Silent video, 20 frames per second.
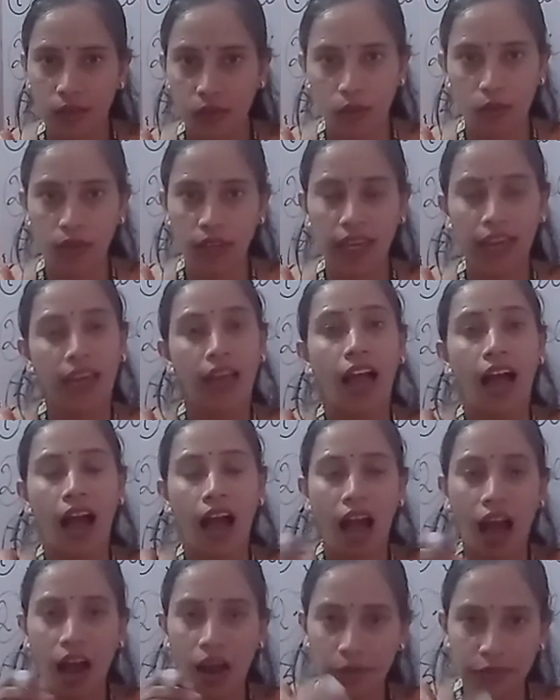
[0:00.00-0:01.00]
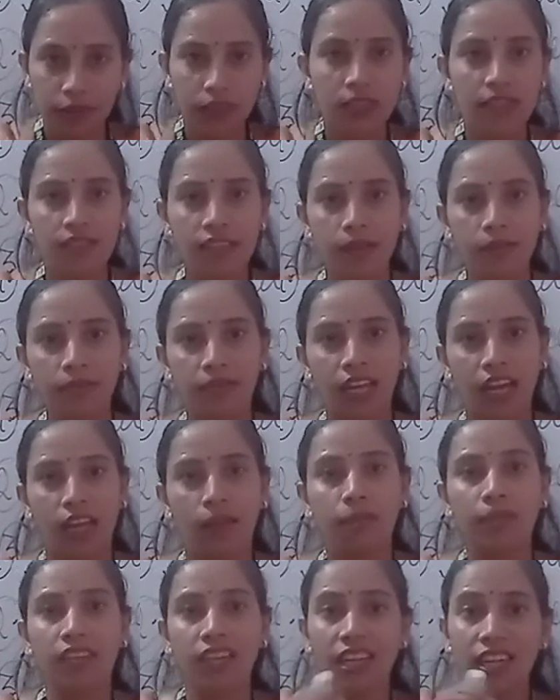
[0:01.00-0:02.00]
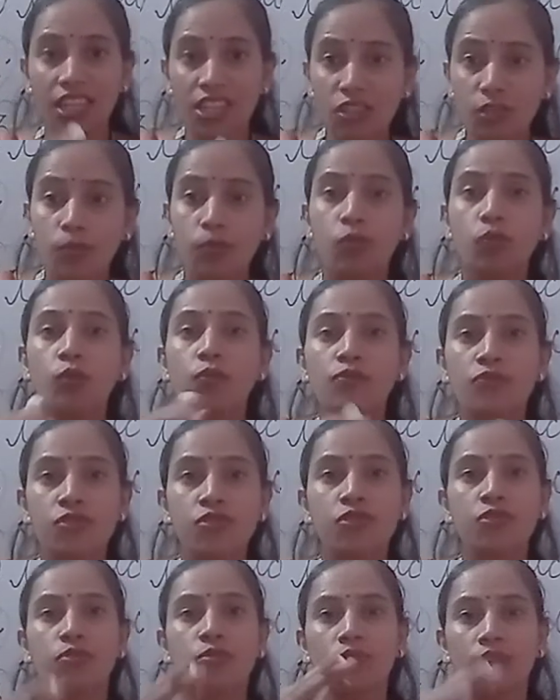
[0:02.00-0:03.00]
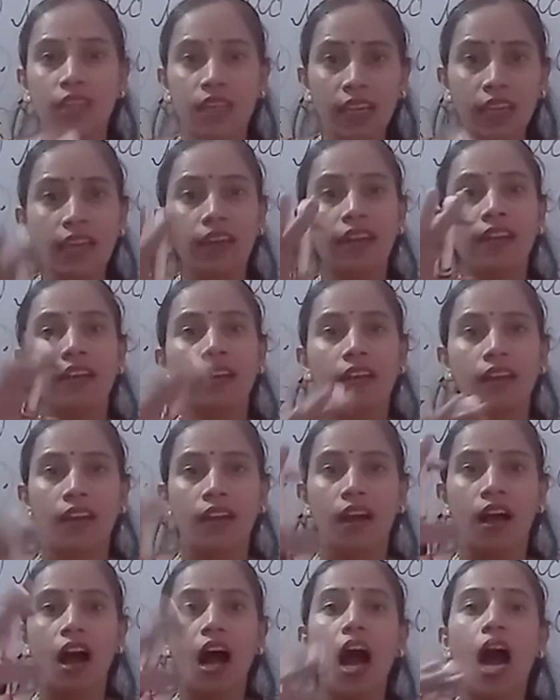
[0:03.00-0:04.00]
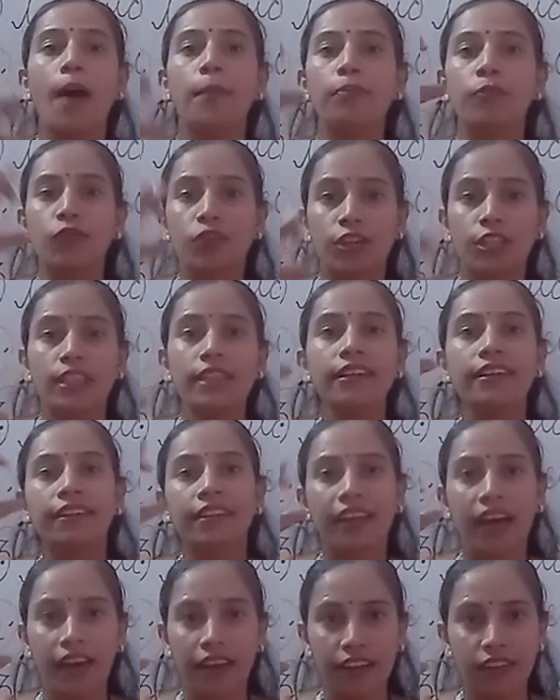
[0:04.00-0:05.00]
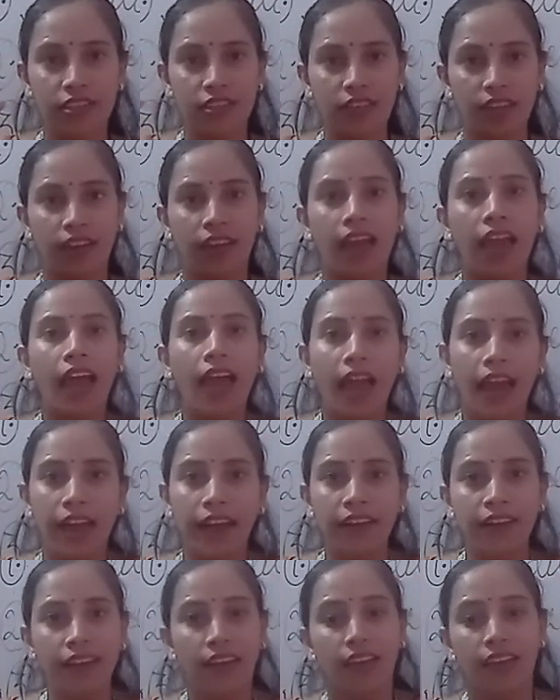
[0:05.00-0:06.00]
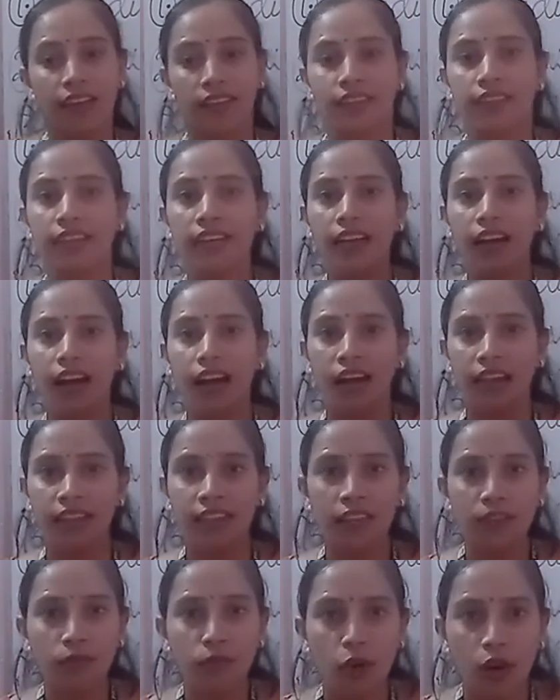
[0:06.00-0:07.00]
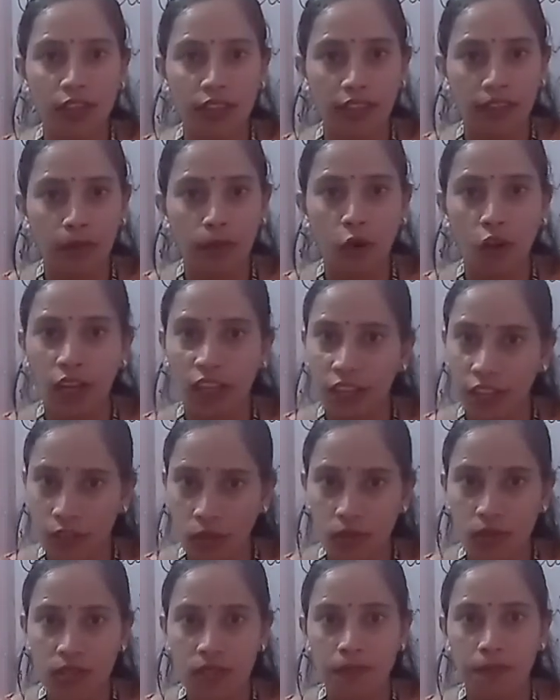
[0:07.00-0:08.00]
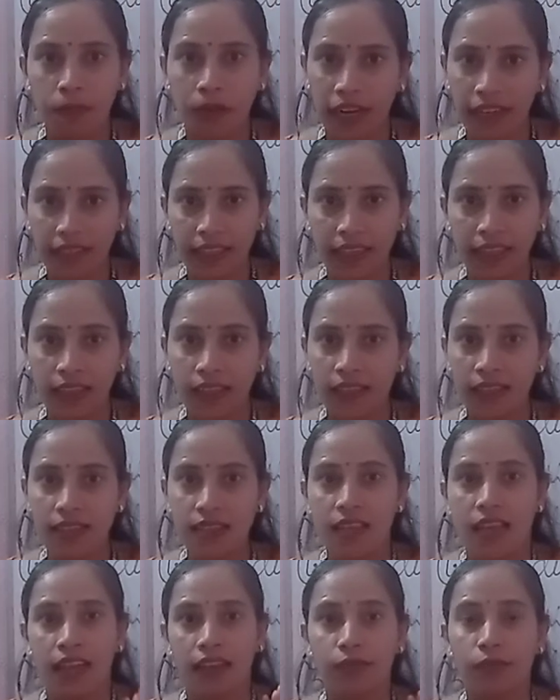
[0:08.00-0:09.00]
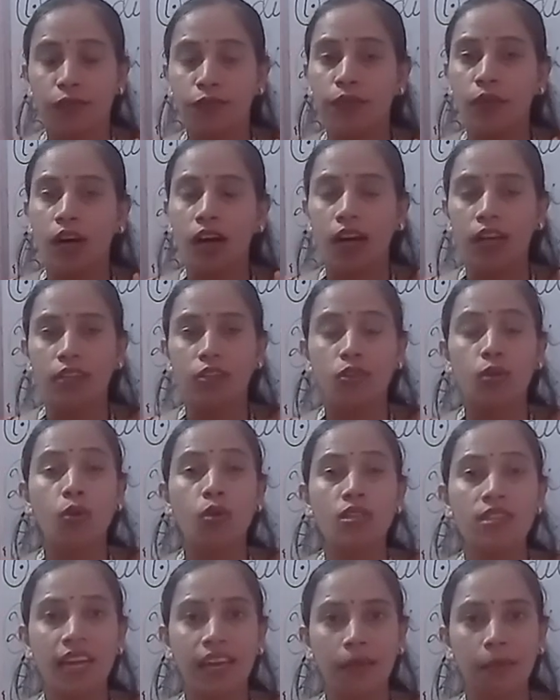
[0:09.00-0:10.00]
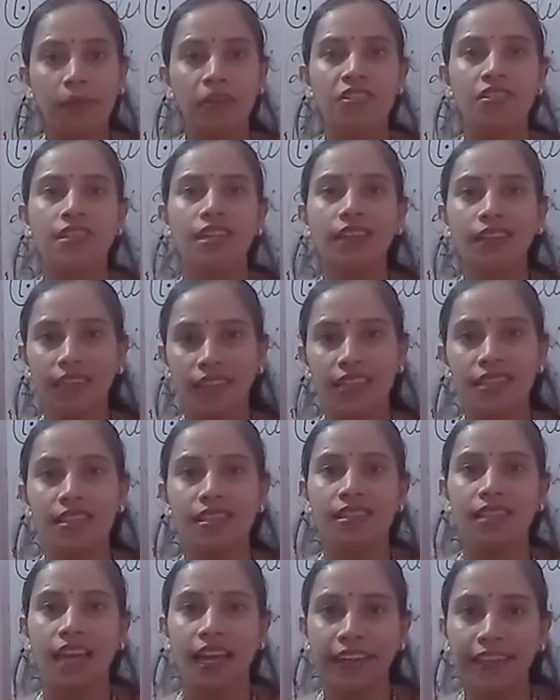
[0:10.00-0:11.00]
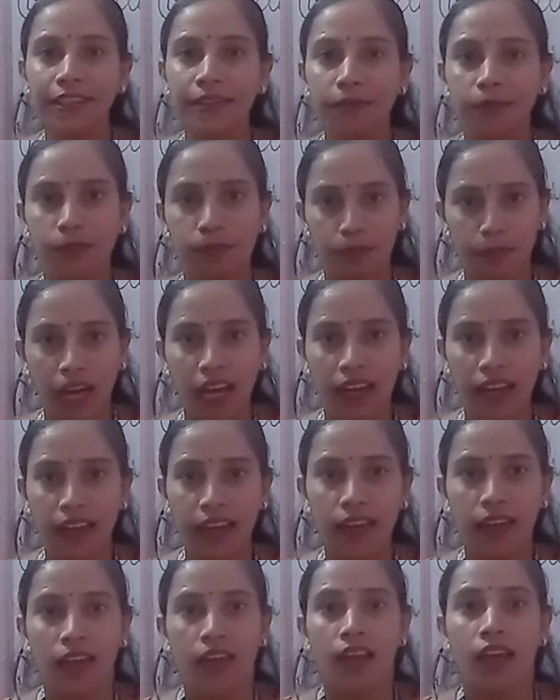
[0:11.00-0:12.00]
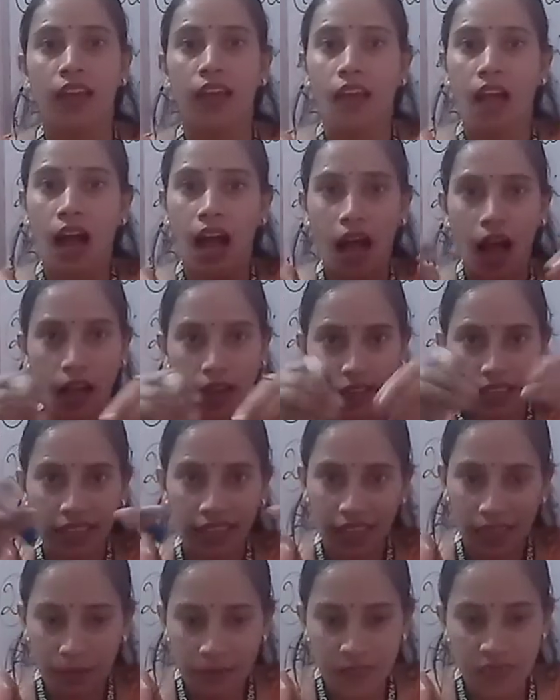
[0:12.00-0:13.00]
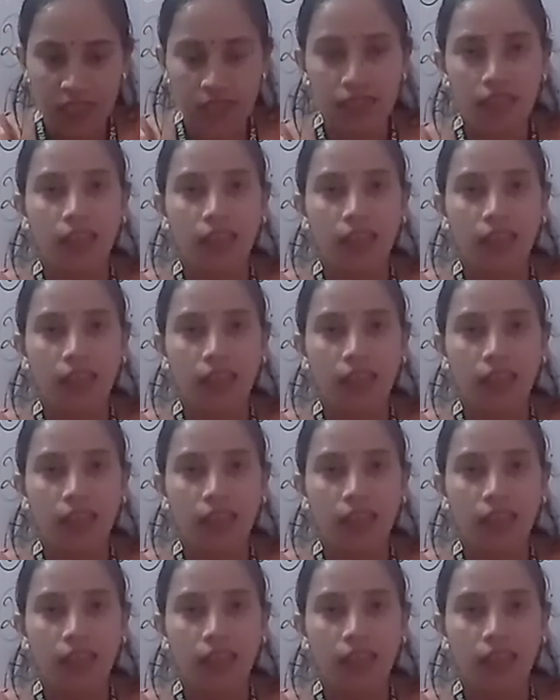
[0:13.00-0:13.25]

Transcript: Okay, after some time it moves to the upward direction and the other water molecules particles those are present inside by comes